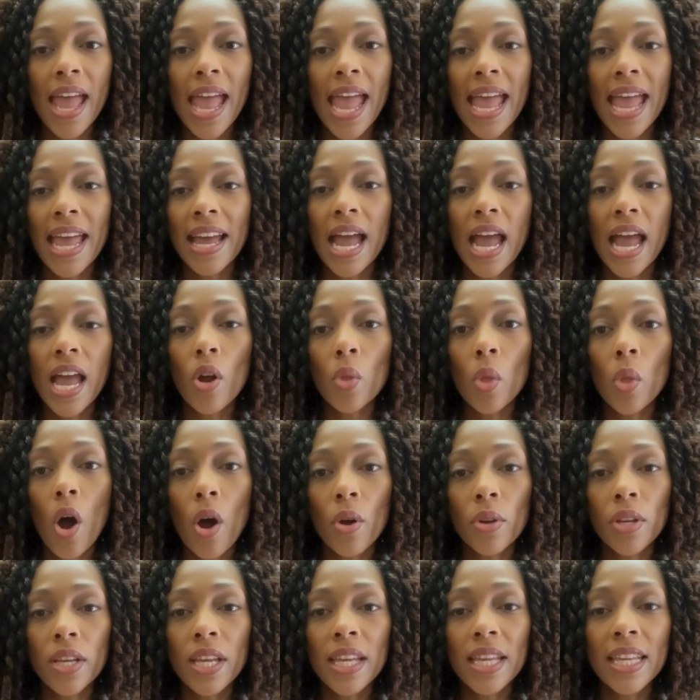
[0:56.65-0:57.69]
and I
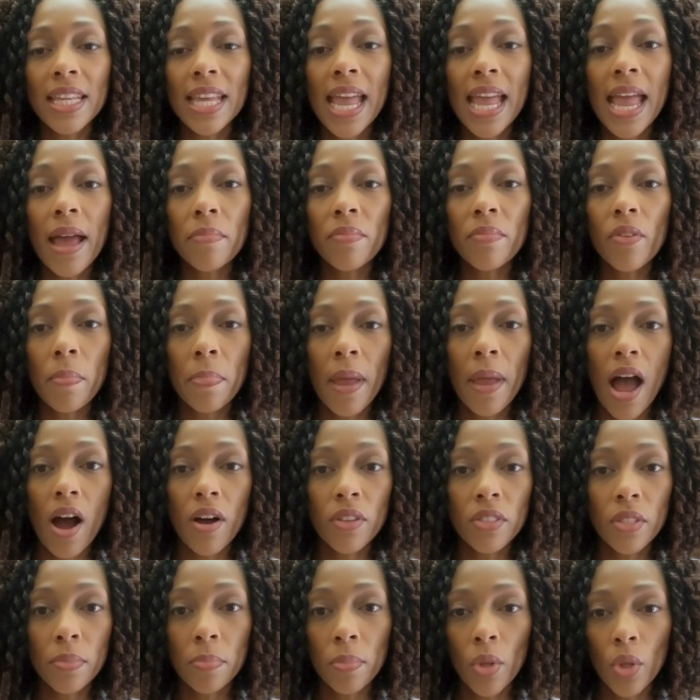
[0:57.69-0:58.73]
quote, came from out
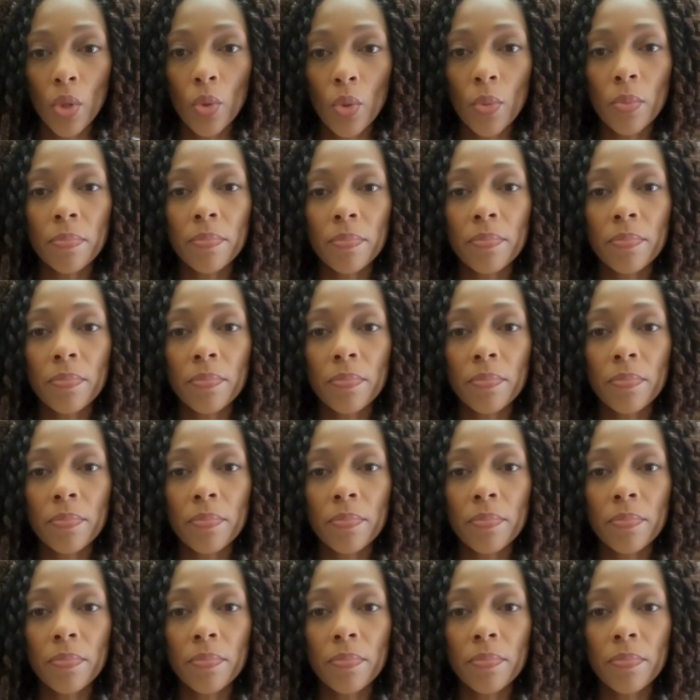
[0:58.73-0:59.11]
of the blue.